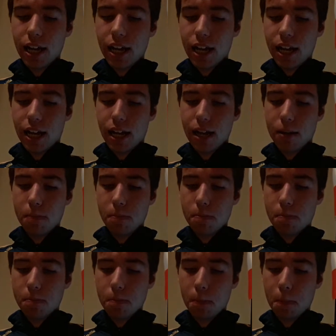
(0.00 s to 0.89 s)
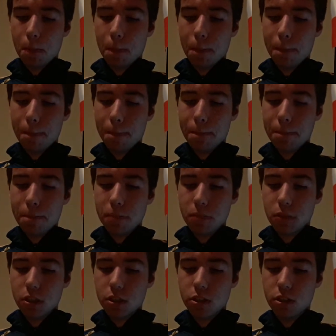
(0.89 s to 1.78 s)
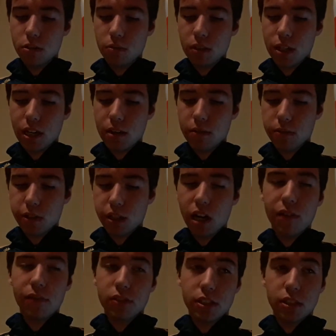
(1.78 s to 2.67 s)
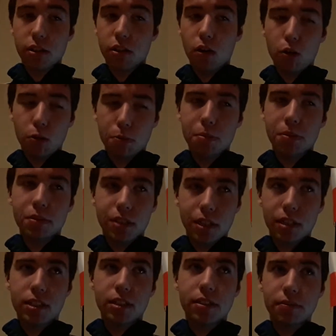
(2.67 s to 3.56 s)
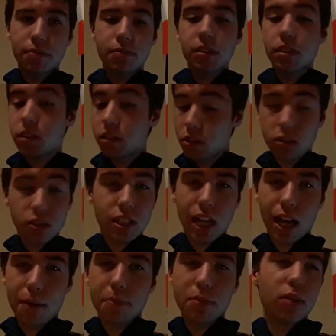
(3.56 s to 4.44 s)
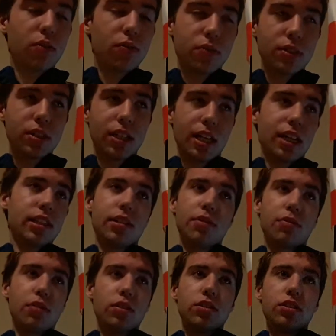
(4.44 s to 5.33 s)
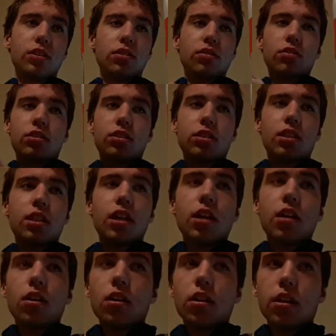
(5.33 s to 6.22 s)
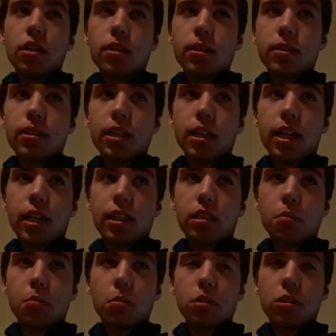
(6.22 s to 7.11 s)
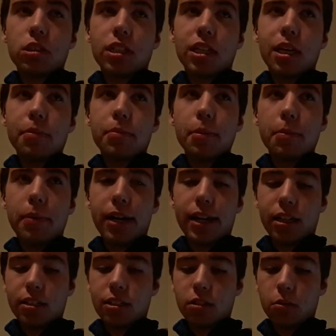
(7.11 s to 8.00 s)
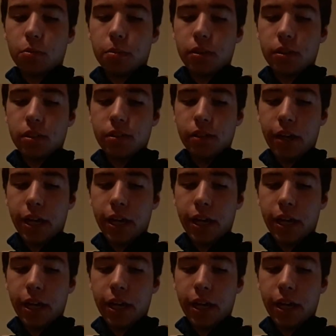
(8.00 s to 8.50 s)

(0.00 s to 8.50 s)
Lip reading: So yeah, we obviously hope that it doesn't happen. Hopefully they get the funding, or they get the money to keep the bikes open.